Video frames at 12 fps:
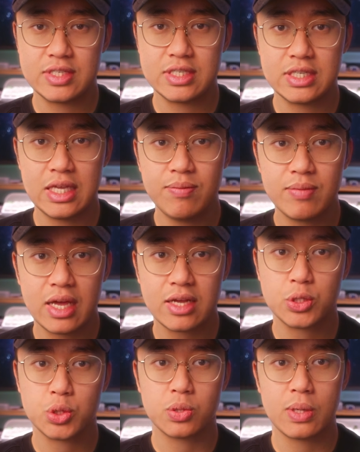Steam
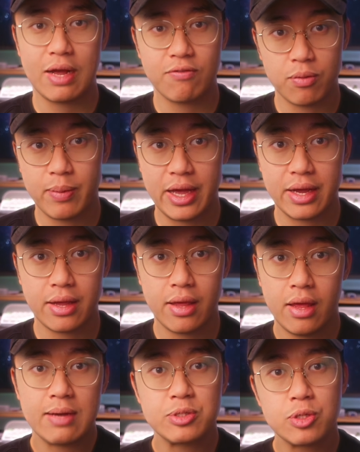Deck travel bag.
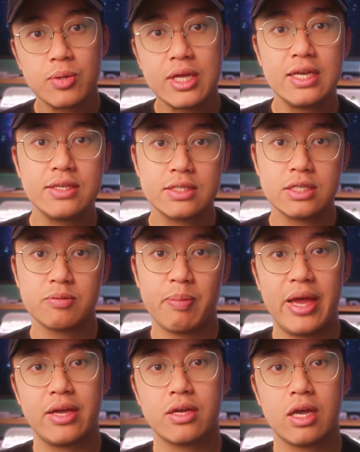I've showcased this
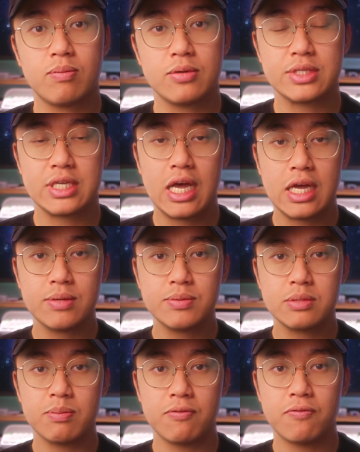bag a couple of
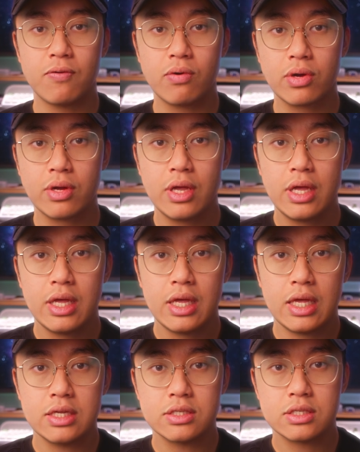times before
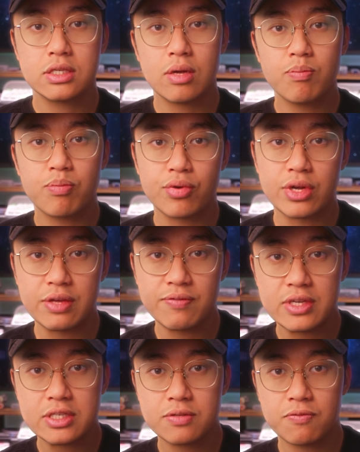in some
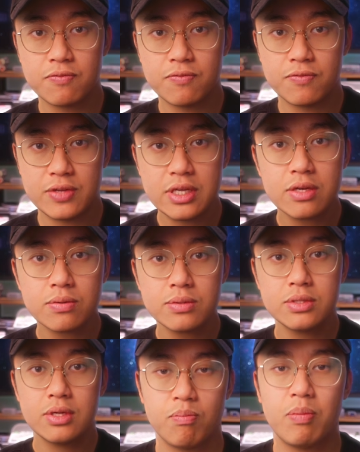previous
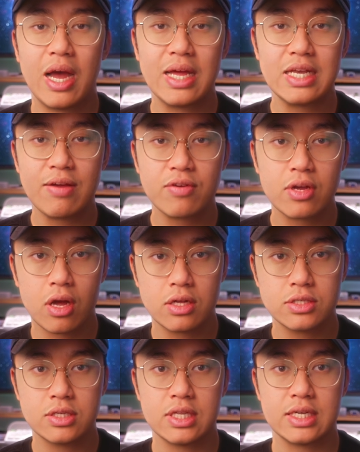videos, but I never
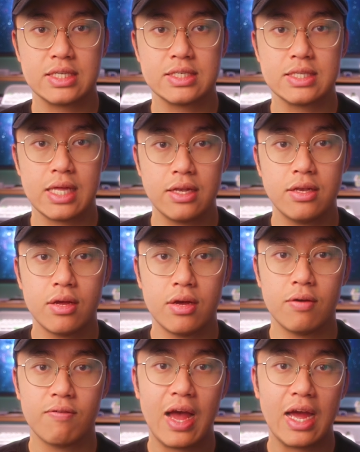gone to the extent
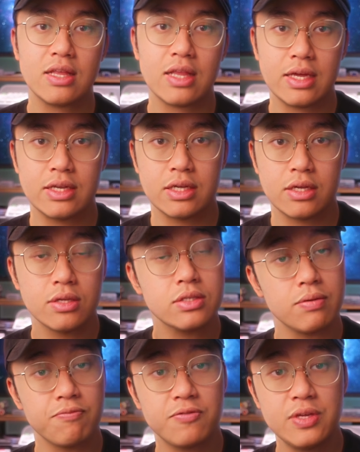of highlighting
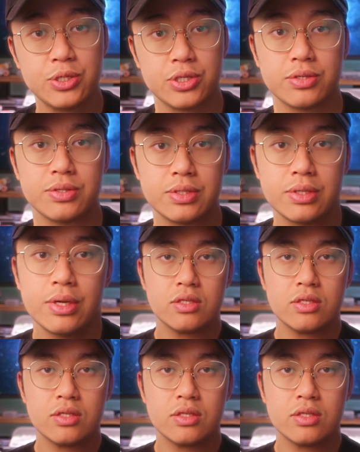some features.